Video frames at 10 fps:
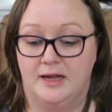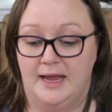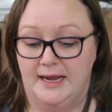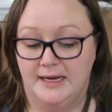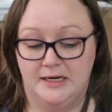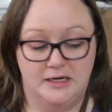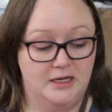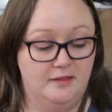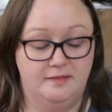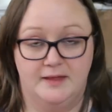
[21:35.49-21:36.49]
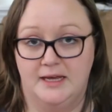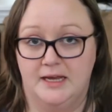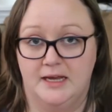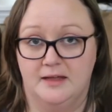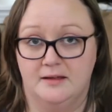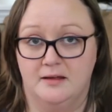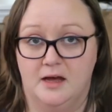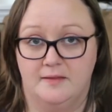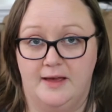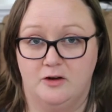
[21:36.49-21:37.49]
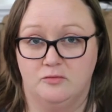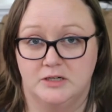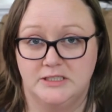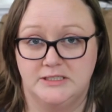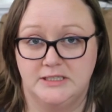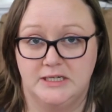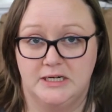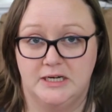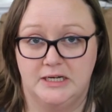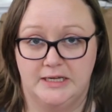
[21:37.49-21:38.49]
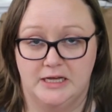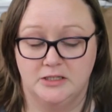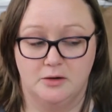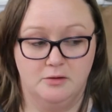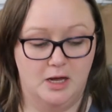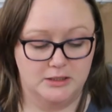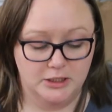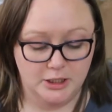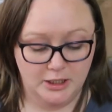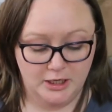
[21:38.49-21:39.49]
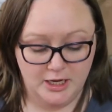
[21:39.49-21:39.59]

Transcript: and the uh, like rusted yellow color.